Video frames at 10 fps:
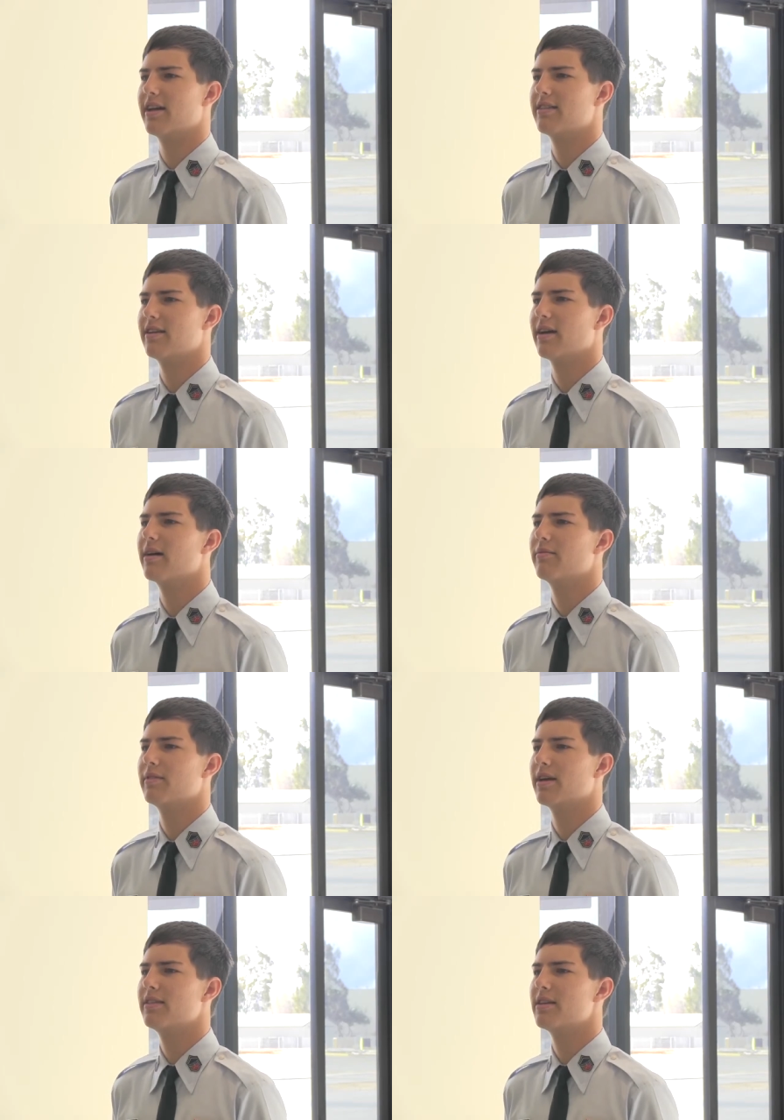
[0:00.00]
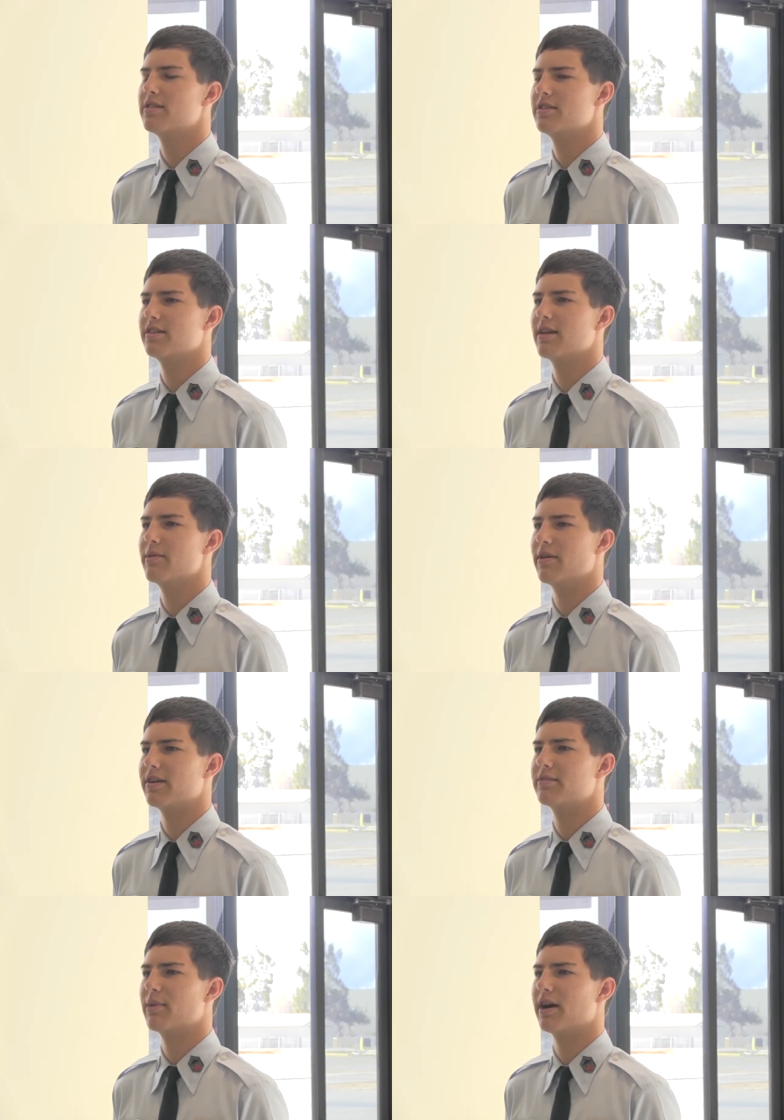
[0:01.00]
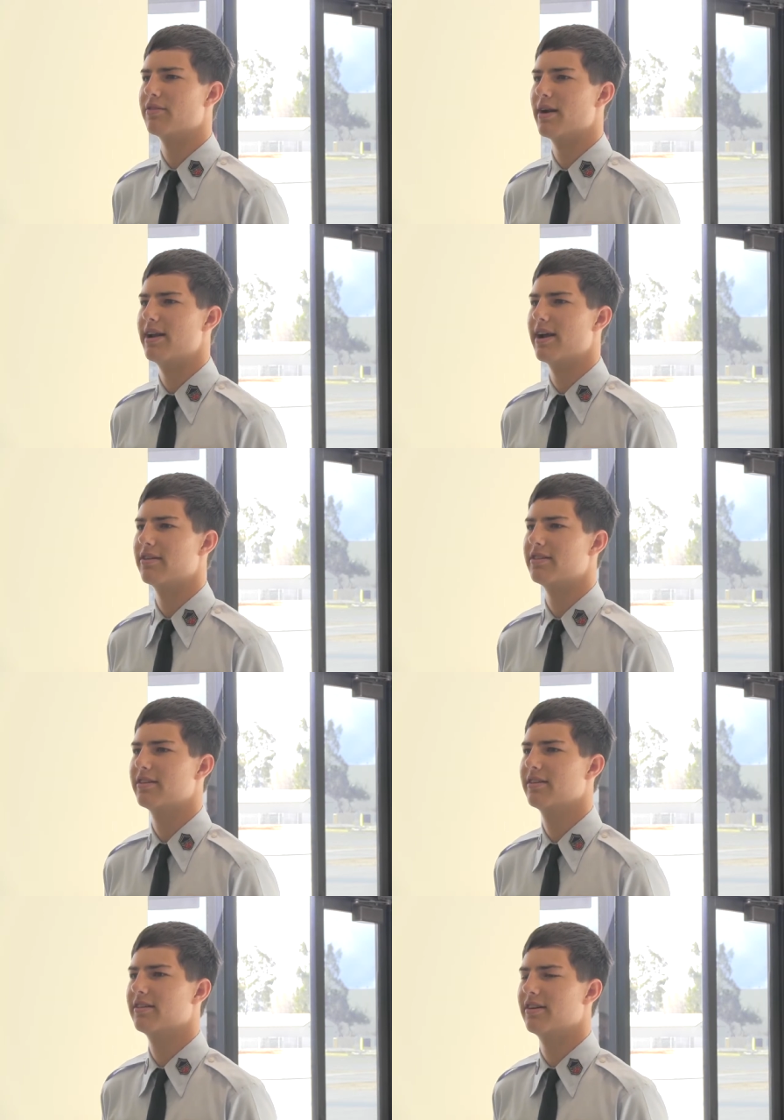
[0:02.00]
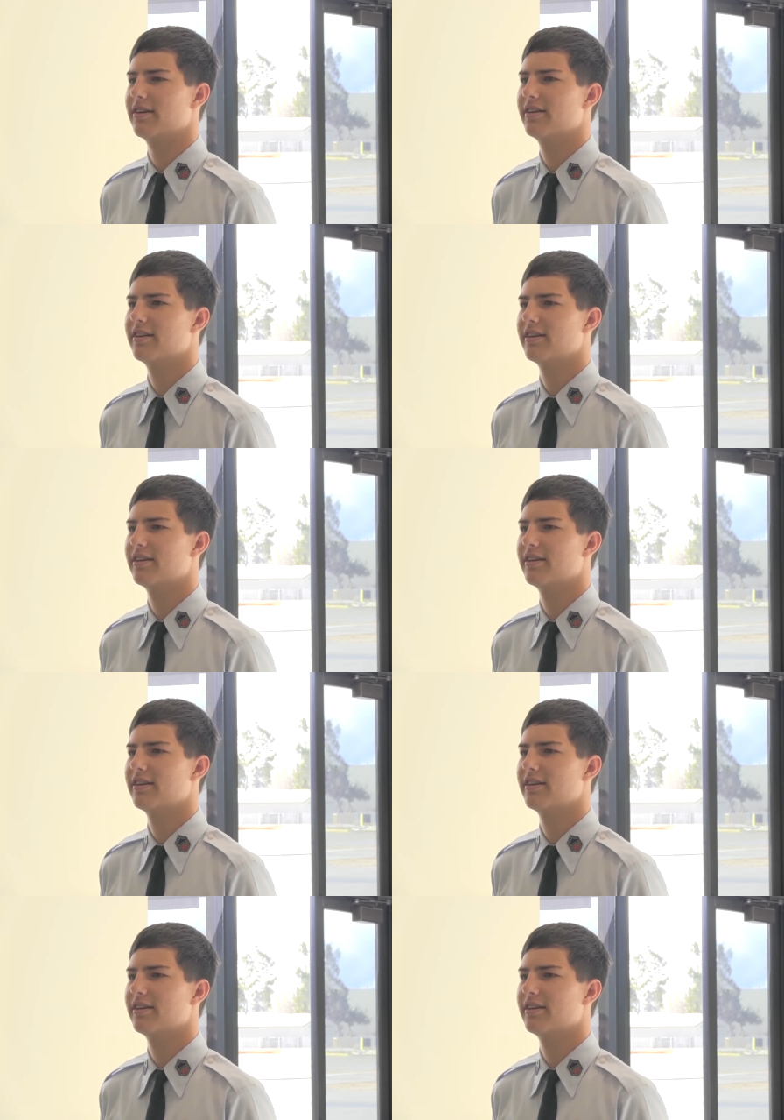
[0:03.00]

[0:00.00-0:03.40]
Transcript: think um, I think they should just give me right spots right now, sir.